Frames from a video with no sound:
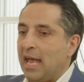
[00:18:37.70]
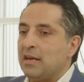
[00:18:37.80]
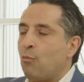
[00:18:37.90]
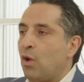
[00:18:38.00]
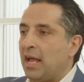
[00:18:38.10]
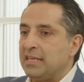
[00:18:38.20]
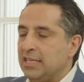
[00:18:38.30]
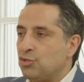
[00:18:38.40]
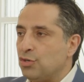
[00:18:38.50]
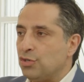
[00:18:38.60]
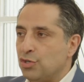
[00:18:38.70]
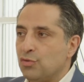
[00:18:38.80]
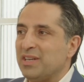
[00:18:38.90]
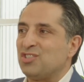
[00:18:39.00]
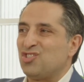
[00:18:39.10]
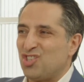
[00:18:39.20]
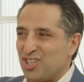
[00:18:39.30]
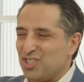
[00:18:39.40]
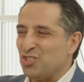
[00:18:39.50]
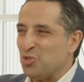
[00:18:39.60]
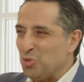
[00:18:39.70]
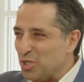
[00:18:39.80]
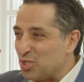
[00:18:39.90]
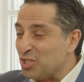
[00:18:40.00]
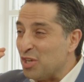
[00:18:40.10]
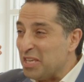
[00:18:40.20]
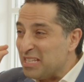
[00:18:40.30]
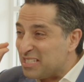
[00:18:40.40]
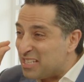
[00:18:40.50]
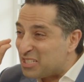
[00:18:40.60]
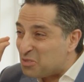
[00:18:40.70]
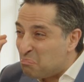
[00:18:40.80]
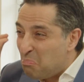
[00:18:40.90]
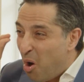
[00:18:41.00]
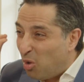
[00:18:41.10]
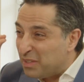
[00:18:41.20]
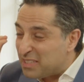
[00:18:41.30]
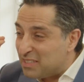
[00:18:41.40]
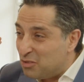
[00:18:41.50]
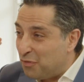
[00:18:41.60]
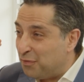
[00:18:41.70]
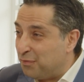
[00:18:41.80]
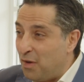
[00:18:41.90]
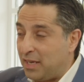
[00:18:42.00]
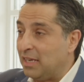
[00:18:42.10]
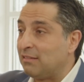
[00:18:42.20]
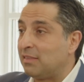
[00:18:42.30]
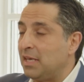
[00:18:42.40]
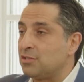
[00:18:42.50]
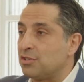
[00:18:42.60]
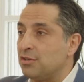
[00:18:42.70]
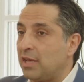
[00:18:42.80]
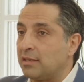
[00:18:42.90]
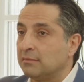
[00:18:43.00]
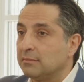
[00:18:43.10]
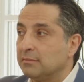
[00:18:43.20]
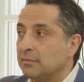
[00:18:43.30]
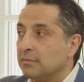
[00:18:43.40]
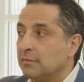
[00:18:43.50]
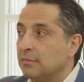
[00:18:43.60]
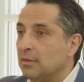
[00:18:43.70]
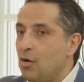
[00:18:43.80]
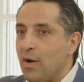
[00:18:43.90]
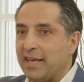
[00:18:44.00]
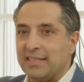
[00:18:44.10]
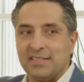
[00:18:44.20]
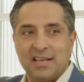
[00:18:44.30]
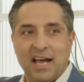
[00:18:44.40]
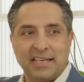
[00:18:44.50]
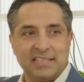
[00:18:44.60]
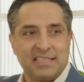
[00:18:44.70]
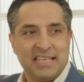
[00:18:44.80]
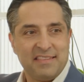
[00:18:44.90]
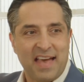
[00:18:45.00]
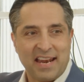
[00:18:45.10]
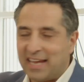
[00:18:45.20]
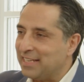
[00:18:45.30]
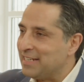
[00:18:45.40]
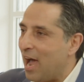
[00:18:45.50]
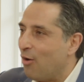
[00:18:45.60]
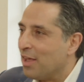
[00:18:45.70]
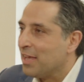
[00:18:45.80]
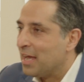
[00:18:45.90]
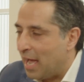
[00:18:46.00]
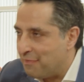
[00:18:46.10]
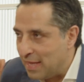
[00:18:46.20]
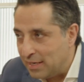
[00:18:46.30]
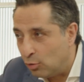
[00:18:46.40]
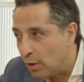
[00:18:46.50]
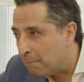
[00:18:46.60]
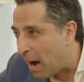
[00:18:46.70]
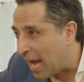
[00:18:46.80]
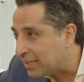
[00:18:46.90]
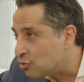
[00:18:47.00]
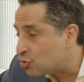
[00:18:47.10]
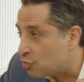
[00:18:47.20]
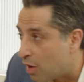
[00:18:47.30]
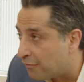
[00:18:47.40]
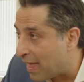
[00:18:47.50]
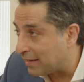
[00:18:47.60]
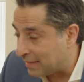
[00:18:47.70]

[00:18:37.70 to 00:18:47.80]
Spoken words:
And what I need you to do is just do the smallest little fucking thing so you're like, oh, I can see that. I can now. And then it'll remind you of that.